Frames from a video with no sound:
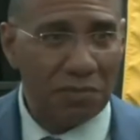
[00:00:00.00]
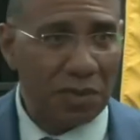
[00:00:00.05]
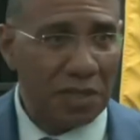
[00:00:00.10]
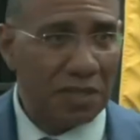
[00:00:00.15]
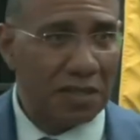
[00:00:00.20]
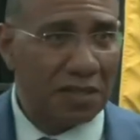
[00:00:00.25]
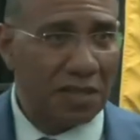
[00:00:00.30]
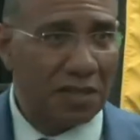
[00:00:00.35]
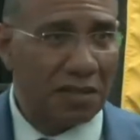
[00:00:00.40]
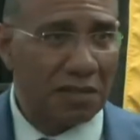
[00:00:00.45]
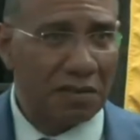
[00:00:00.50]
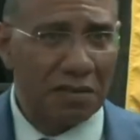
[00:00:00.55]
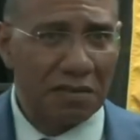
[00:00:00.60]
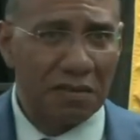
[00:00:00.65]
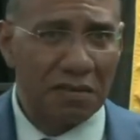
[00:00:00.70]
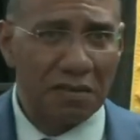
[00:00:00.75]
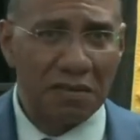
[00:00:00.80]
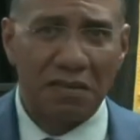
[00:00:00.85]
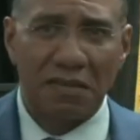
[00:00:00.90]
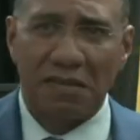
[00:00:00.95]
meeting,
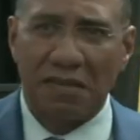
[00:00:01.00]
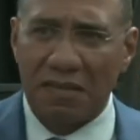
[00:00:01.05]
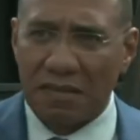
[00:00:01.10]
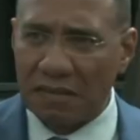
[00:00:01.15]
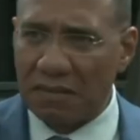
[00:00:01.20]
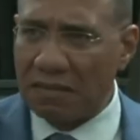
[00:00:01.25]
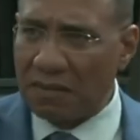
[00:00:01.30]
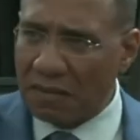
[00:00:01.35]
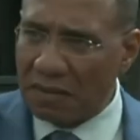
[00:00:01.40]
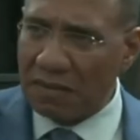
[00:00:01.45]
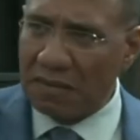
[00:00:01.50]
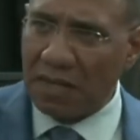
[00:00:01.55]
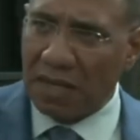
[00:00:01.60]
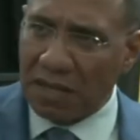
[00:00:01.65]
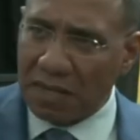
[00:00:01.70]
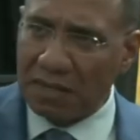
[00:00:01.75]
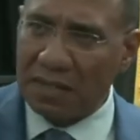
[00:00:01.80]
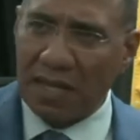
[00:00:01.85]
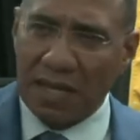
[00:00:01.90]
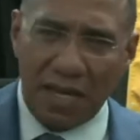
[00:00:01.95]
not
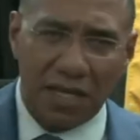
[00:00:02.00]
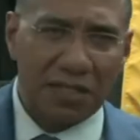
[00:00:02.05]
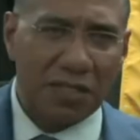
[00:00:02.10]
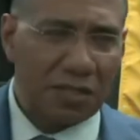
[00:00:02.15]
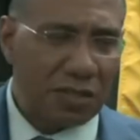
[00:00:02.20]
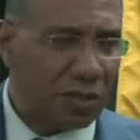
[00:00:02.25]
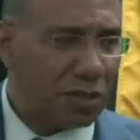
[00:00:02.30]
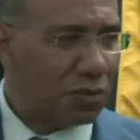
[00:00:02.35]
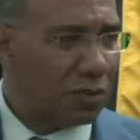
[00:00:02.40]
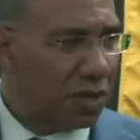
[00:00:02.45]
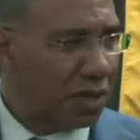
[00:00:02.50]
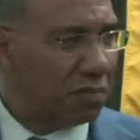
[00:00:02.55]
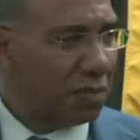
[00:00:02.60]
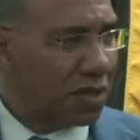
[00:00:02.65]
as large as this one,